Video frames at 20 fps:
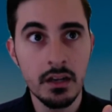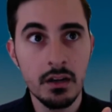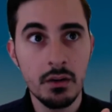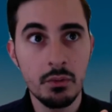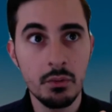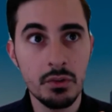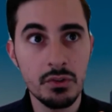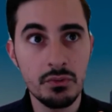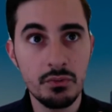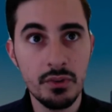
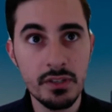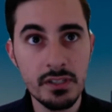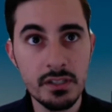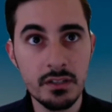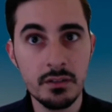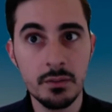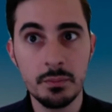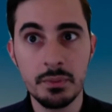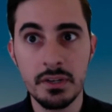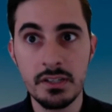was
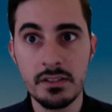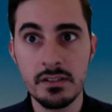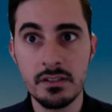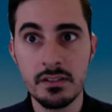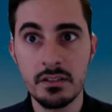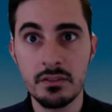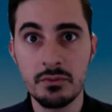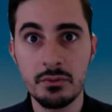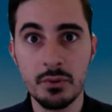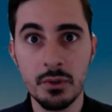physically present
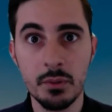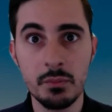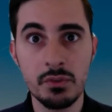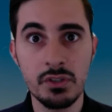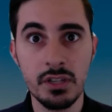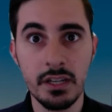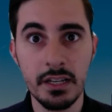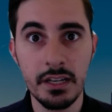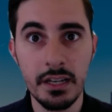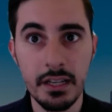in the forum
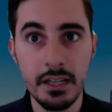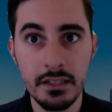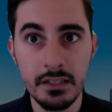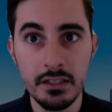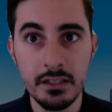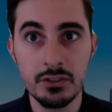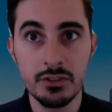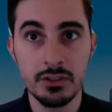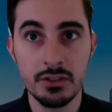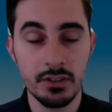state and the
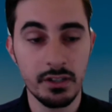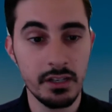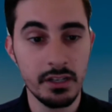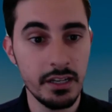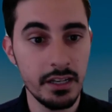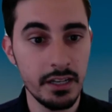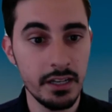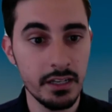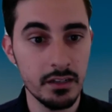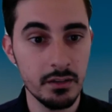attorney
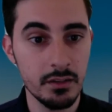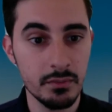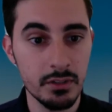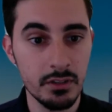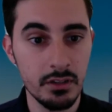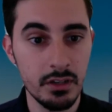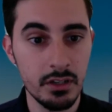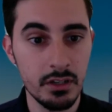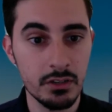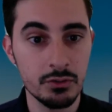handed him the
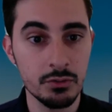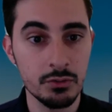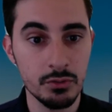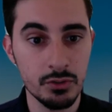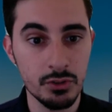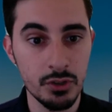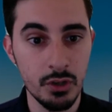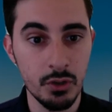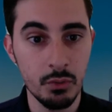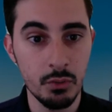lawsuit.
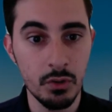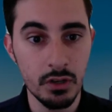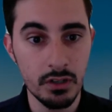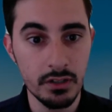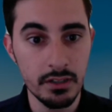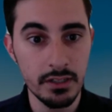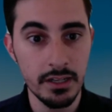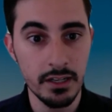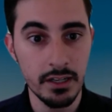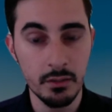So what are
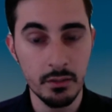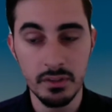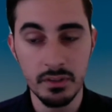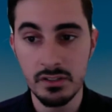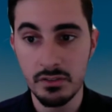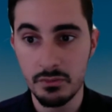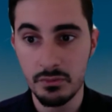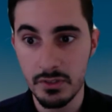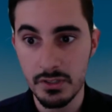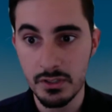the elements
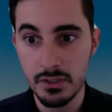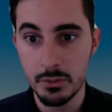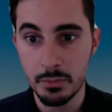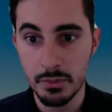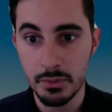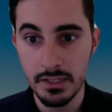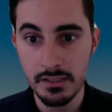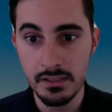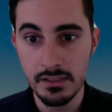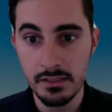of physical
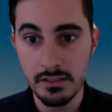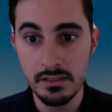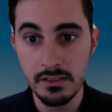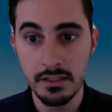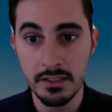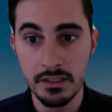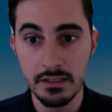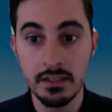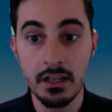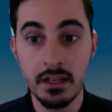presence?
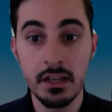It's